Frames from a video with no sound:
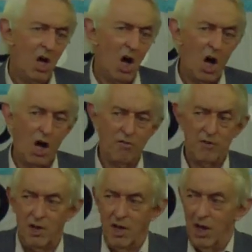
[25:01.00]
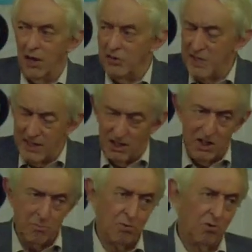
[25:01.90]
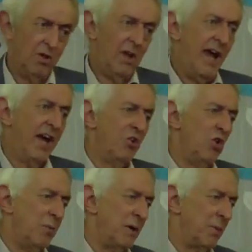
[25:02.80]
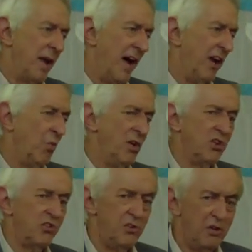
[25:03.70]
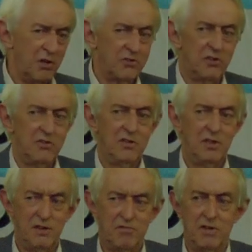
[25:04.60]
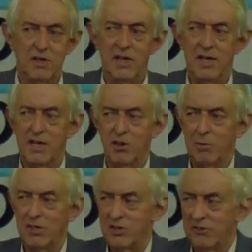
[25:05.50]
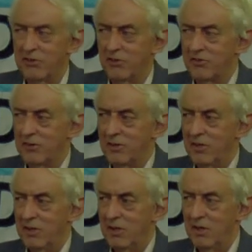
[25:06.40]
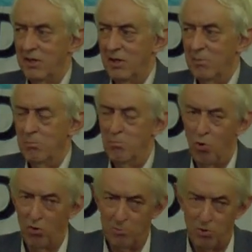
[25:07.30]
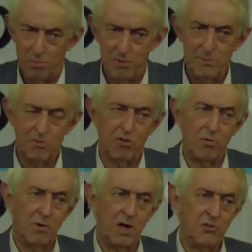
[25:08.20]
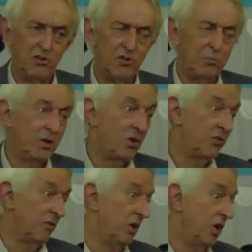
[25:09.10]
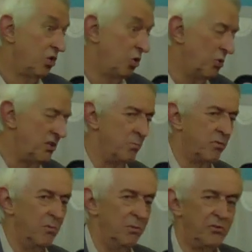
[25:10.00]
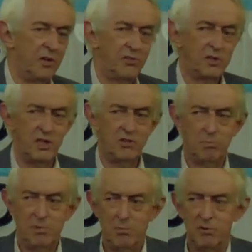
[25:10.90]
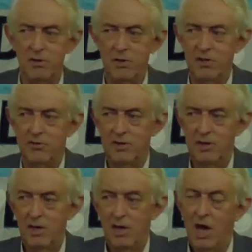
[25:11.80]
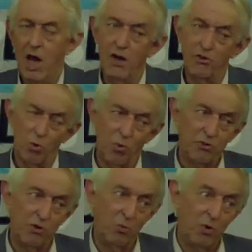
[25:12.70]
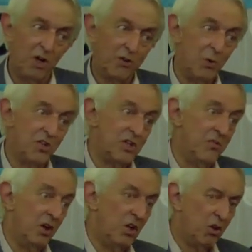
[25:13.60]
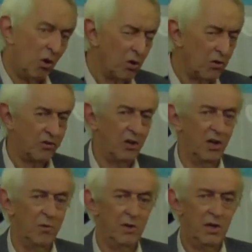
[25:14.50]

of a neoliberal economic plan which is not delivering economic justice. More and more people on the margins because of good improvements in education, people know it. And it's also a world which in the longer term